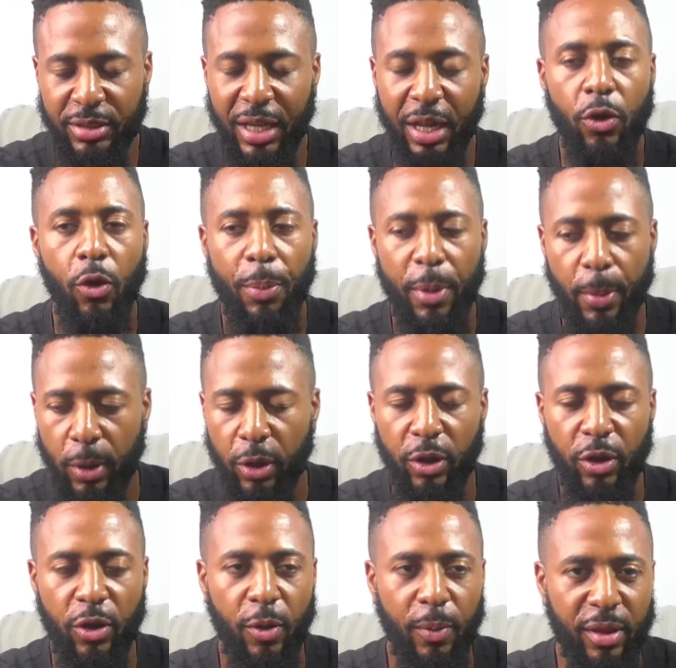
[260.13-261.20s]
I know people are going
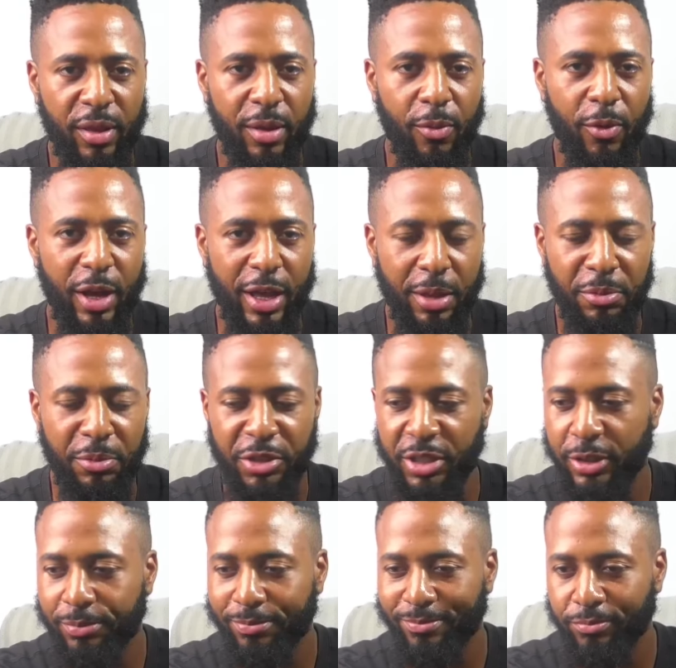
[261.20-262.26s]
to come and say, well,
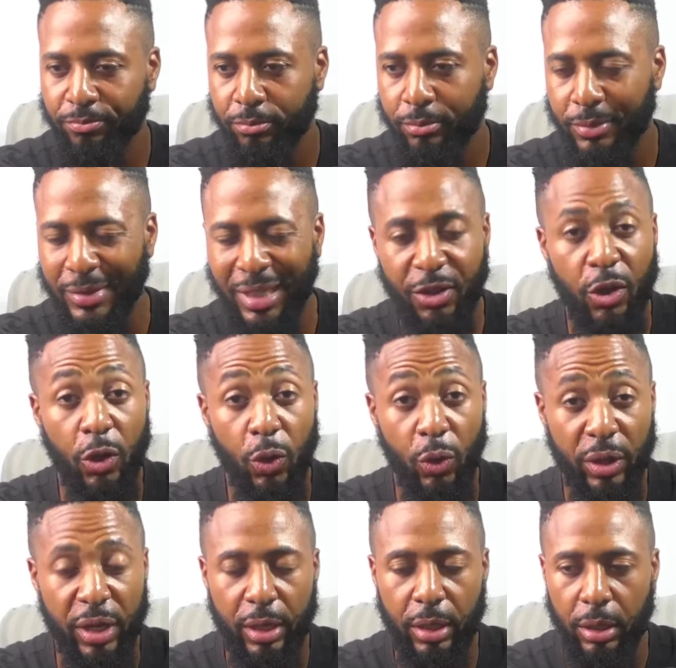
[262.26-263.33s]
MG
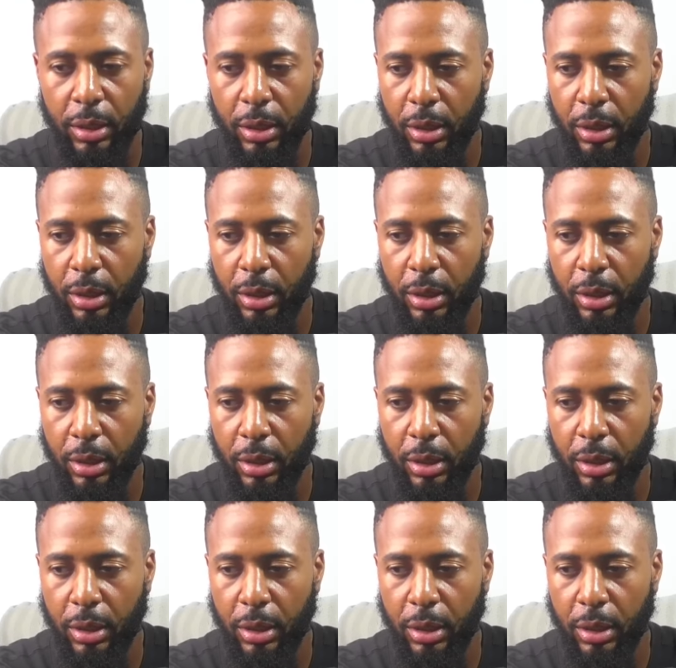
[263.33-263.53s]
deluded.